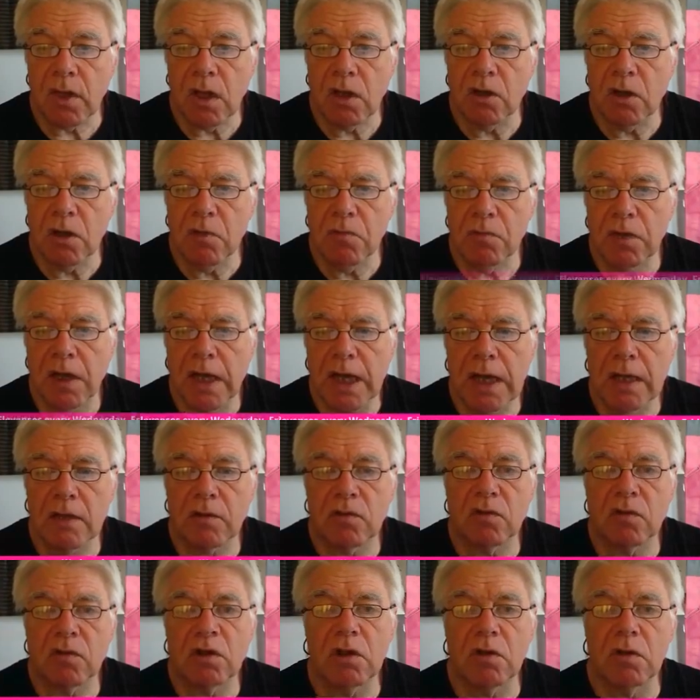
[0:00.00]
don't
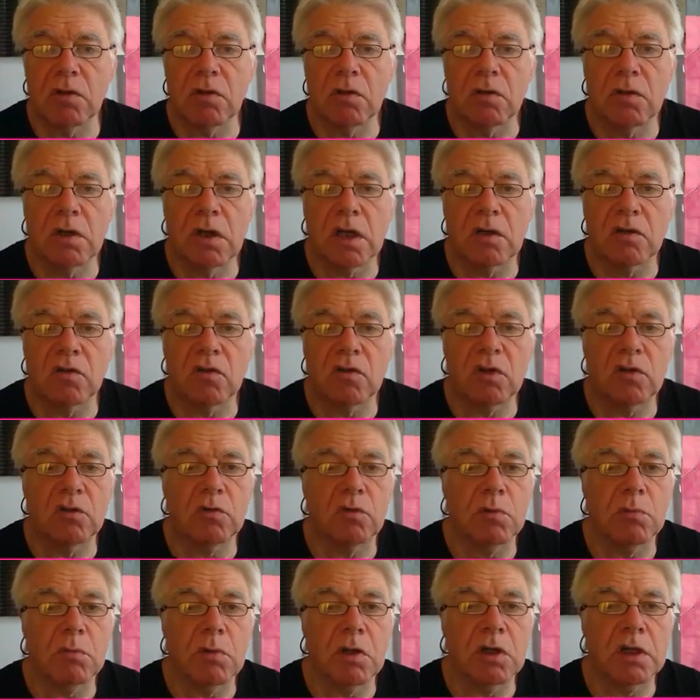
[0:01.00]
forget, you can set
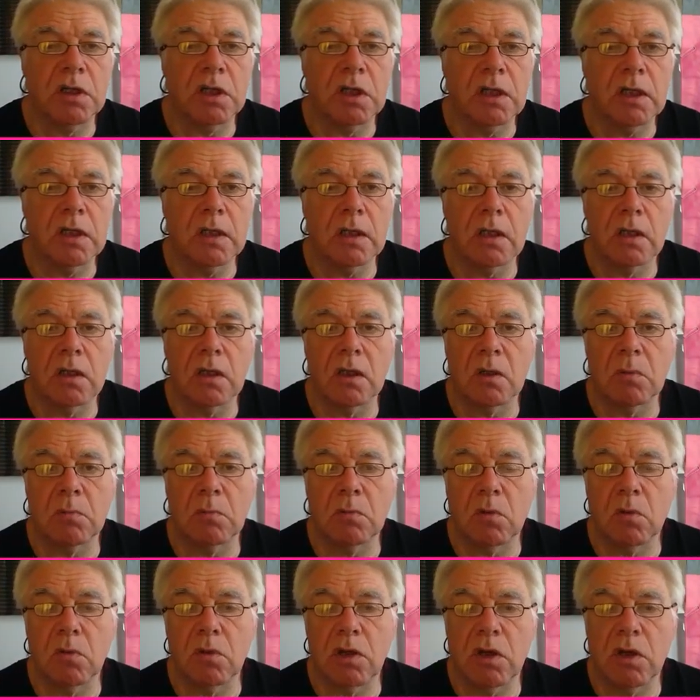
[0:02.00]
a reminder.
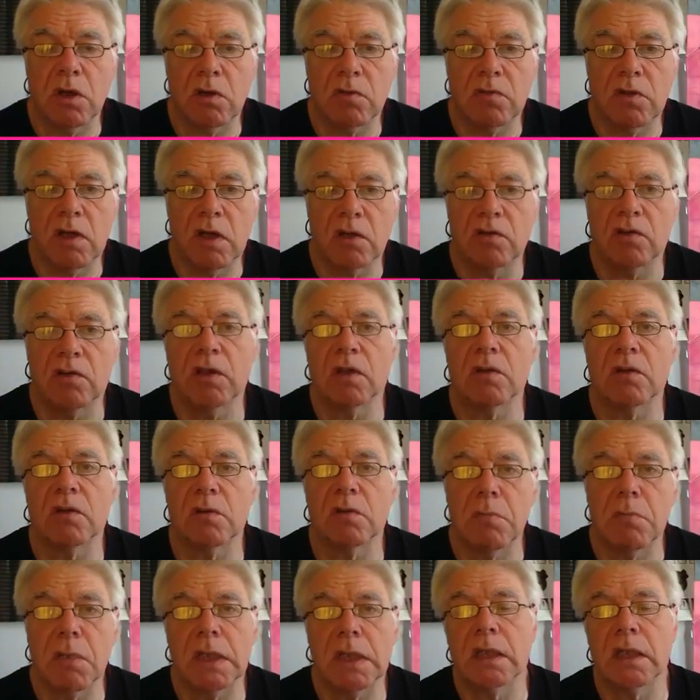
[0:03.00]
Although I've cut out the
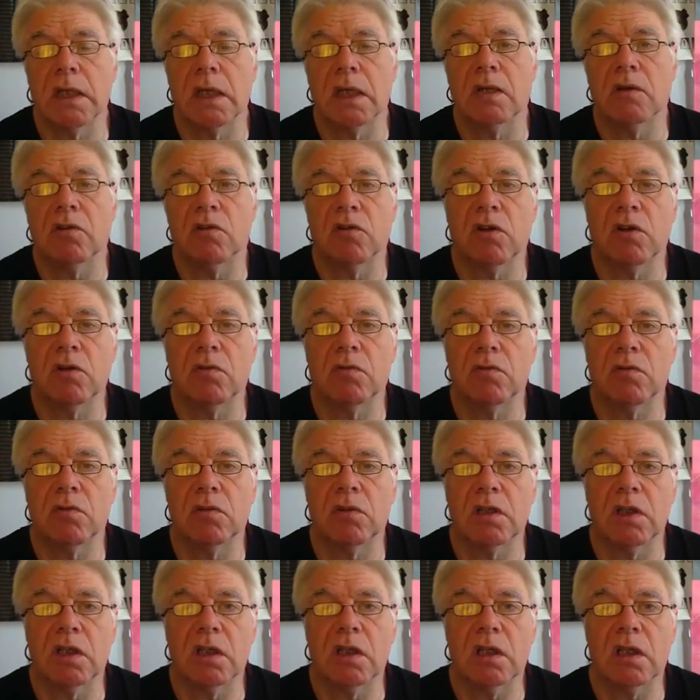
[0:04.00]
Monday show for
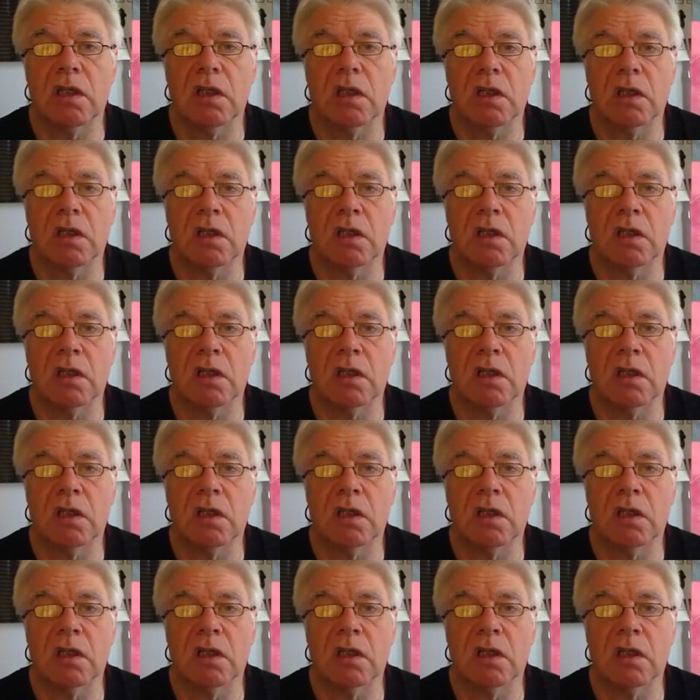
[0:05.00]
the